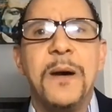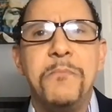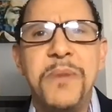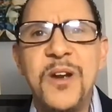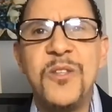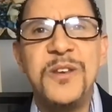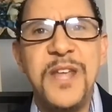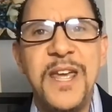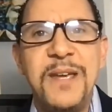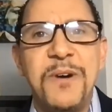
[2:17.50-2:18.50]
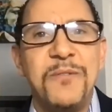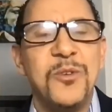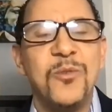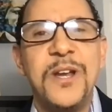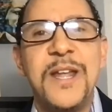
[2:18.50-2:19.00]
bear the name of the
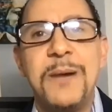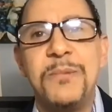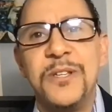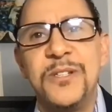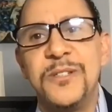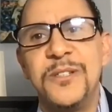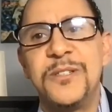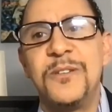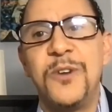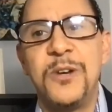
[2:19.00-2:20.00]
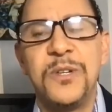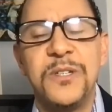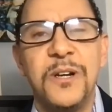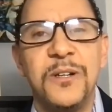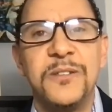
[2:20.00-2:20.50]
great abolitionist, Frederick
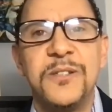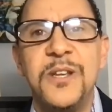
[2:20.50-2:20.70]
Douglass.